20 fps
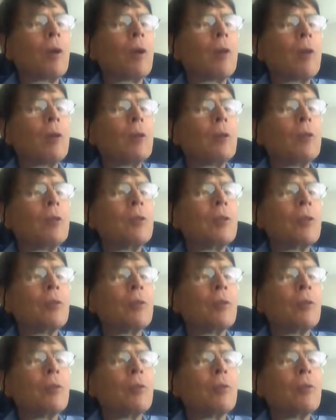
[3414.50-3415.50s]
Here's another
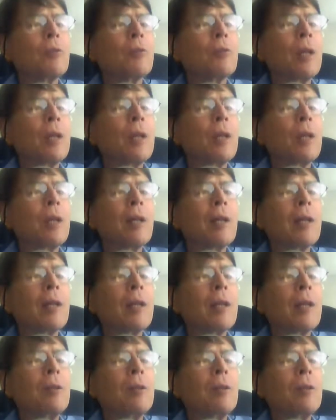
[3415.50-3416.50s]
question. Will I likely
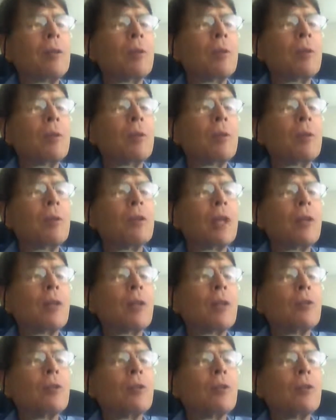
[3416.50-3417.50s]
be doing
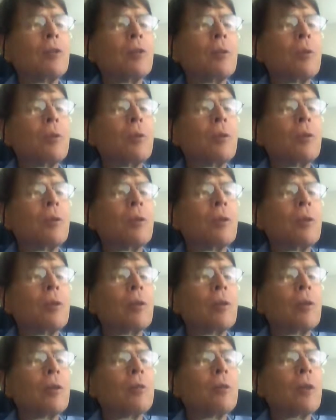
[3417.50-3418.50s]
stage 2 in the
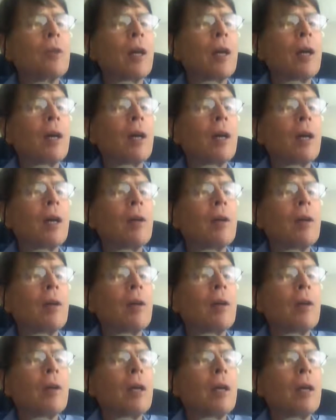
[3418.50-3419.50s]
free trial,
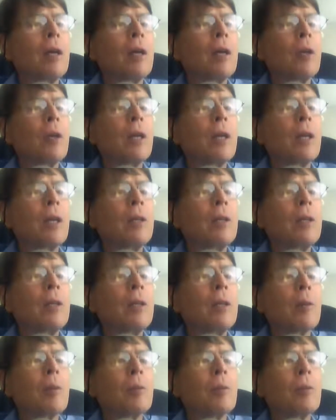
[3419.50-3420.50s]
and would I need
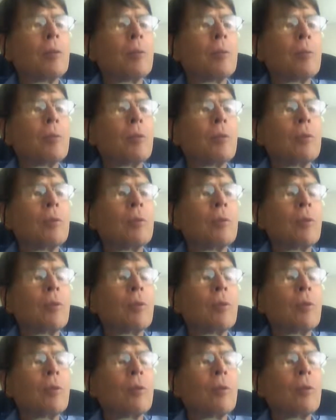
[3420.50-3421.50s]
therapist approval?
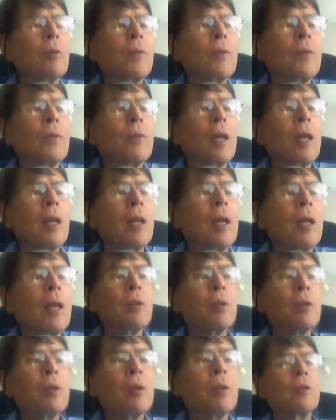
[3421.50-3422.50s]
If you'd
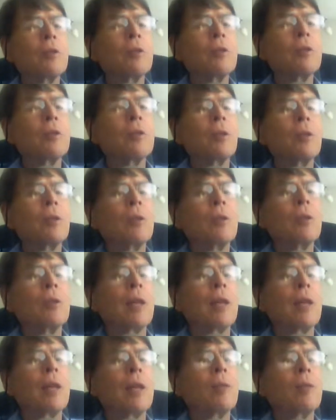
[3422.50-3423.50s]
like to,
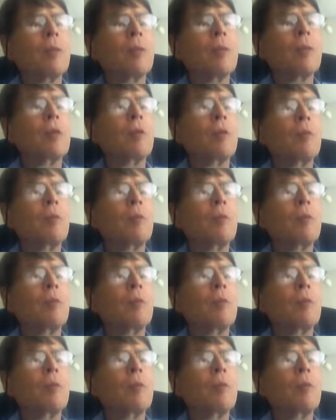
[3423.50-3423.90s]
that's up to you